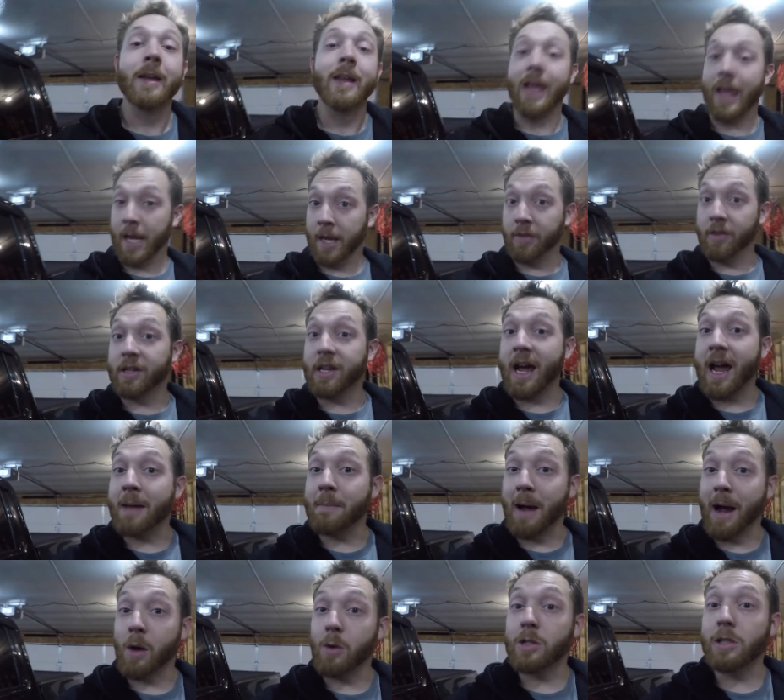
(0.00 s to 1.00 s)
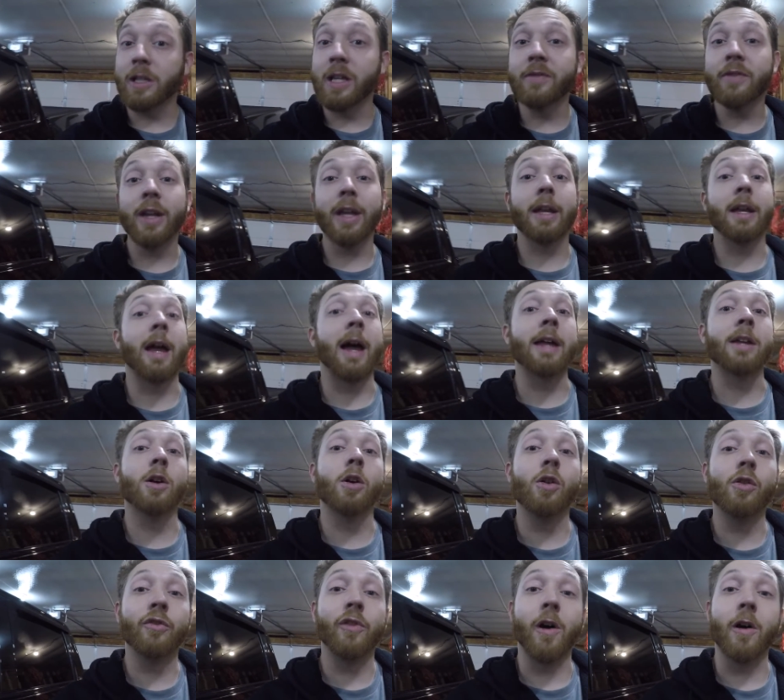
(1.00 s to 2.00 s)
and at the time I was living in Idaho
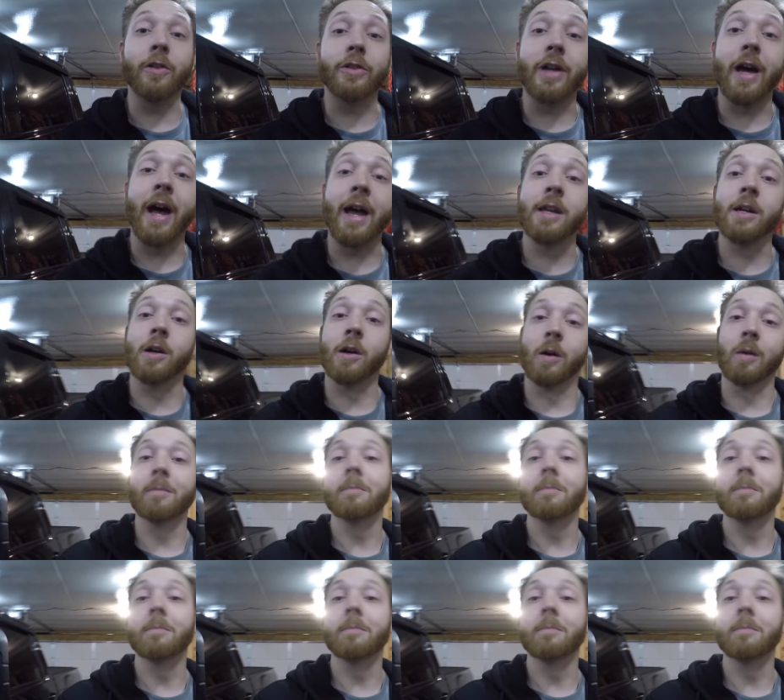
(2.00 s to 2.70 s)
Falls, Idaho.